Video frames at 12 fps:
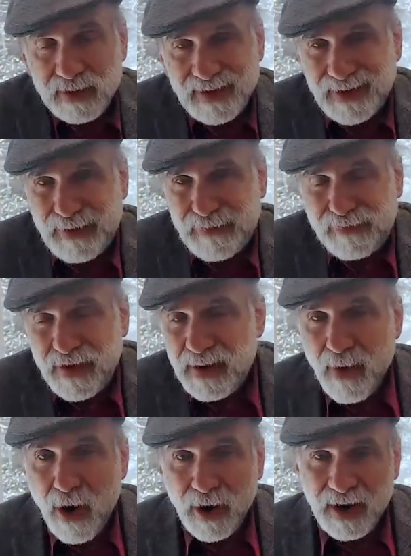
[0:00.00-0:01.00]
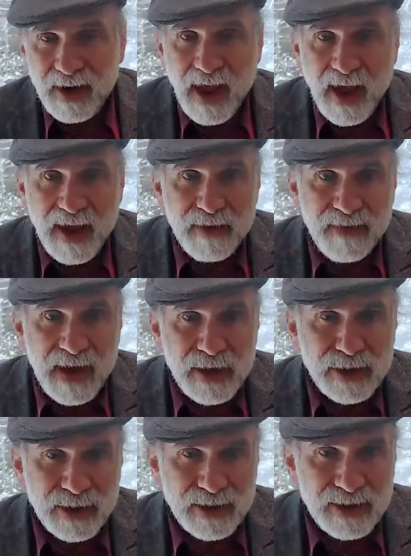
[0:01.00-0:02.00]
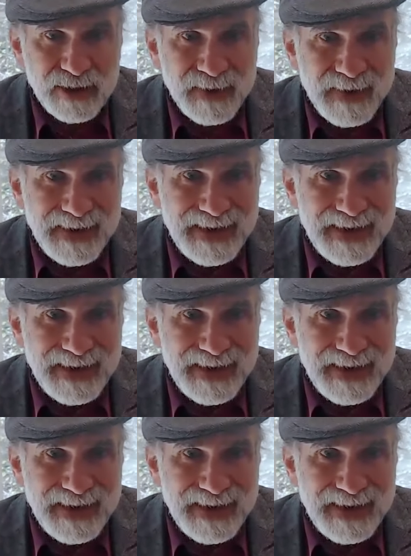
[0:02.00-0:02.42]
you know a free market in AI innovations.